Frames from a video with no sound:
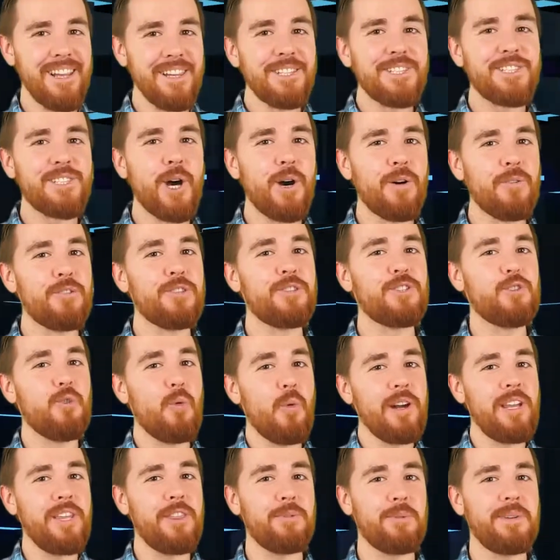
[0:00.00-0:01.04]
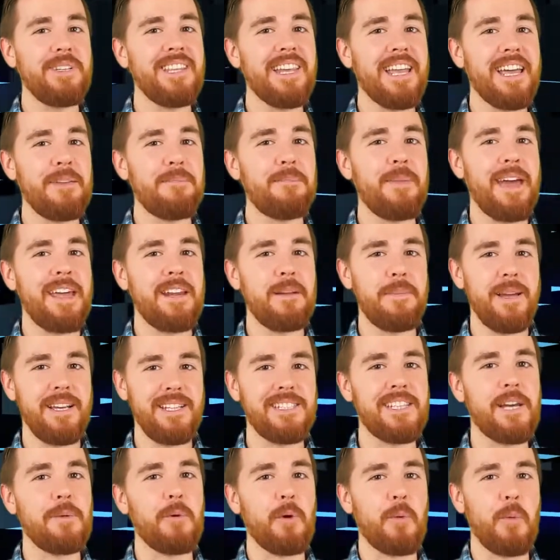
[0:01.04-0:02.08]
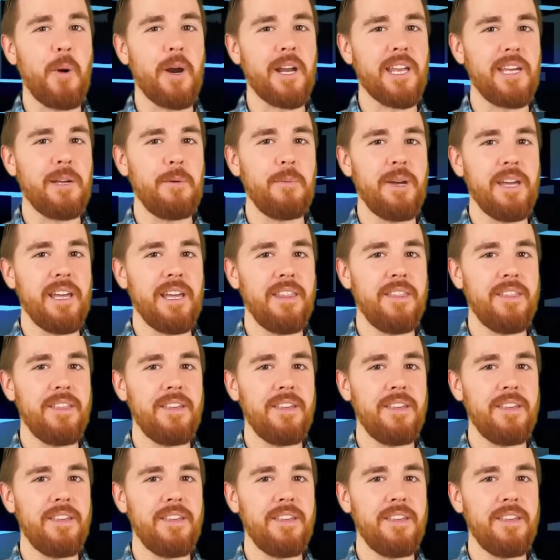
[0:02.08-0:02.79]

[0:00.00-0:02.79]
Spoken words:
let's go over the 23 land mana base that we're working with.